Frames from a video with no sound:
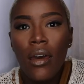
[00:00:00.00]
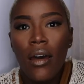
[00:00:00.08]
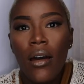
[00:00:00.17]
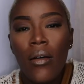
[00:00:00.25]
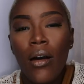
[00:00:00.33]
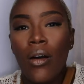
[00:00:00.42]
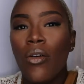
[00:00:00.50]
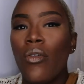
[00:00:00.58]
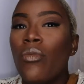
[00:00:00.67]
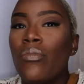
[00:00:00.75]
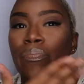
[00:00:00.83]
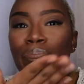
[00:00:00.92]
uh,
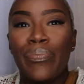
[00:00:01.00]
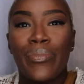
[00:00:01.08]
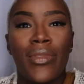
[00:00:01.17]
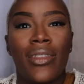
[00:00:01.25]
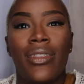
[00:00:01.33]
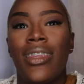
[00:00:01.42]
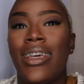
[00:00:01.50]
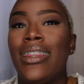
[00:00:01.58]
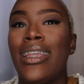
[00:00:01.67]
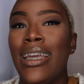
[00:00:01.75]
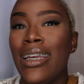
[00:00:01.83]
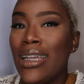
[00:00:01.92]
oh the
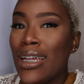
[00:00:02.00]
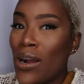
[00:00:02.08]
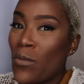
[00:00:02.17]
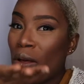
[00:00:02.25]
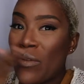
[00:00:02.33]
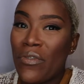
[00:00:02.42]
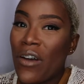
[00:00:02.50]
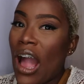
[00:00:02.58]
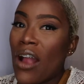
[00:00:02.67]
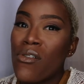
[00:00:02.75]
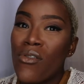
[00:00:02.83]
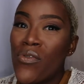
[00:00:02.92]
thing that i went
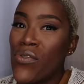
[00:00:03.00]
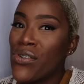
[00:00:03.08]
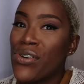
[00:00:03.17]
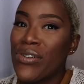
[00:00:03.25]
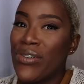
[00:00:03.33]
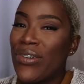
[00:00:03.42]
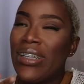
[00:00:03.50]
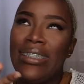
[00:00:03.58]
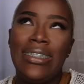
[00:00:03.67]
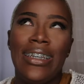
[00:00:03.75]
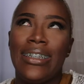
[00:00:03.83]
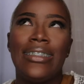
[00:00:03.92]
viral for on
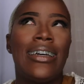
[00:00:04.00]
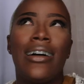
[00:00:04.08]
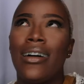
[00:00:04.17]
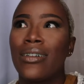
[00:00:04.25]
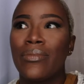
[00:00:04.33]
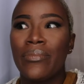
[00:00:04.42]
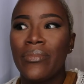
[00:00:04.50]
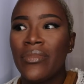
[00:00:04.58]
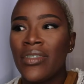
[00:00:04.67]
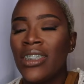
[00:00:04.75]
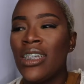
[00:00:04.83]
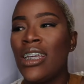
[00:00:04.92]
tiktok
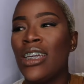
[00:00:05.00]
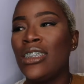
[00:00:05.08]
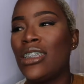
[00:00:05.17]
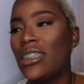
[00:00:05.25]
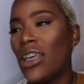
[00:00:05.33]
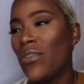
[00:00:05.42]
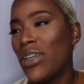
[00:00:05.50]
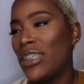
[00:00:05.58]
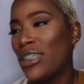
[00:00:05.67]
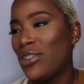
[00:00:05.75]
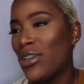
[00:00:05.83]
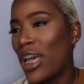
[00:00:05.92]
so say for
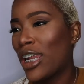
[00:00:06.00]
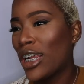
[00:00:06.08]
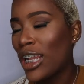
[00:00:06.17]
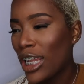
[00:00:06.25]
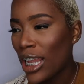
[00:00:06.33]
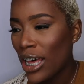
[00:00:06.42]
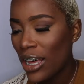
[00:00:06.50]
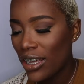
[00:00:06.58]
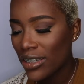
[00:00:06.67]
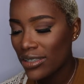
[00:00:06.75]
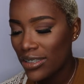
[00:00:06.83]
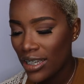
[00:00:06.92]
instance you got a
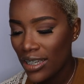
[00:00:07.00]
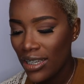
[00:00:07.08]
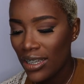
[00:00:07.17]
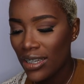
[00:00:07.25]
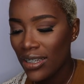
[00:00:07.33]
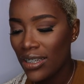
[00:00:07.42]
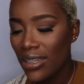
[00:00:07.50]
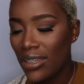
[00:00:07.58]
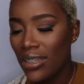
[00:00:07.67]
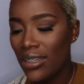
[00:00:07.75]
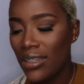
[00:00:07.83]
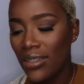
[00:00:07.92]
clogged duct
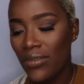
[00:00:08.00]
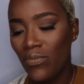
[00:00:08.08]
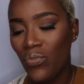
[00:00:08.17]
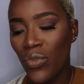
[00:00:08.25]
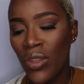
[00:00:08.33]
um